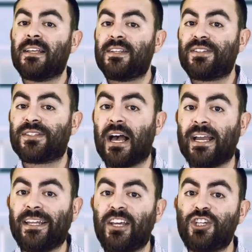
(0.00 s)

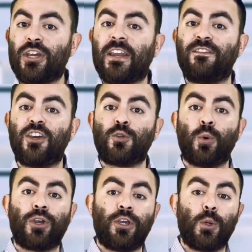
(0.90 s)
Signage and
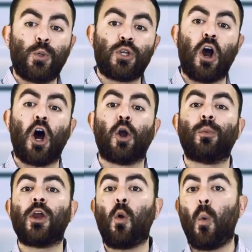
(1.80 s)
visual cues are
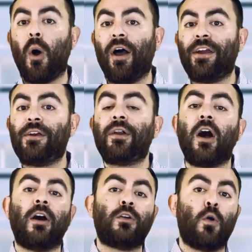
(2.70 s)
required
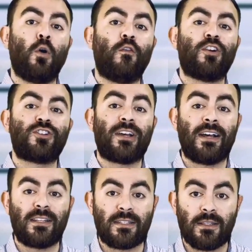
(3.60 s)
on
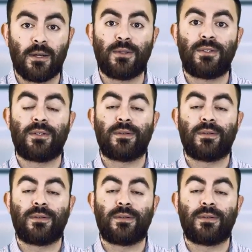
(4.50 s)
oversized loads.